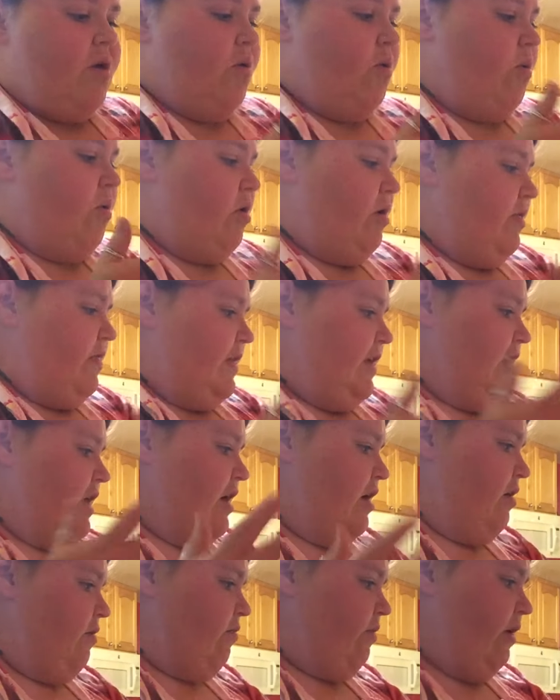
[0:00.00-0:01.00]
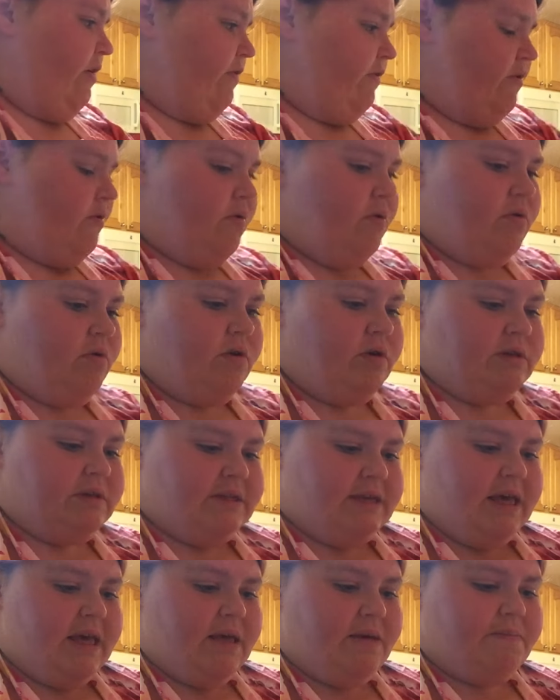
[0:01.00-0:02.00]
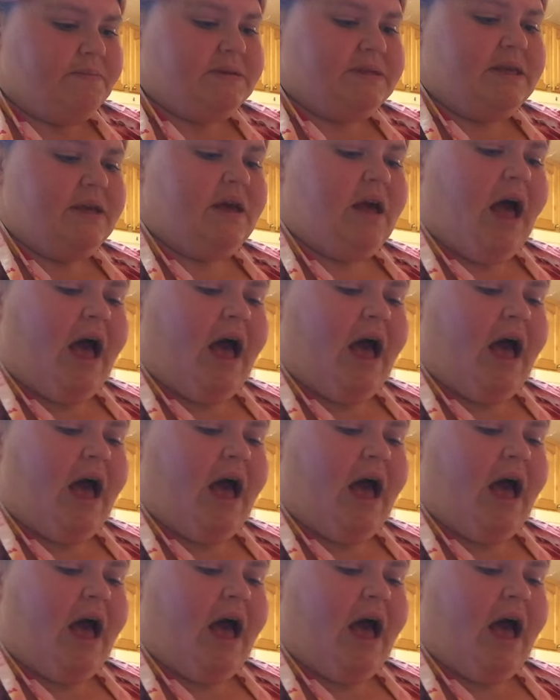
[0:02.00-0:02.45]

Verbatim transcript: or the ruffle tips.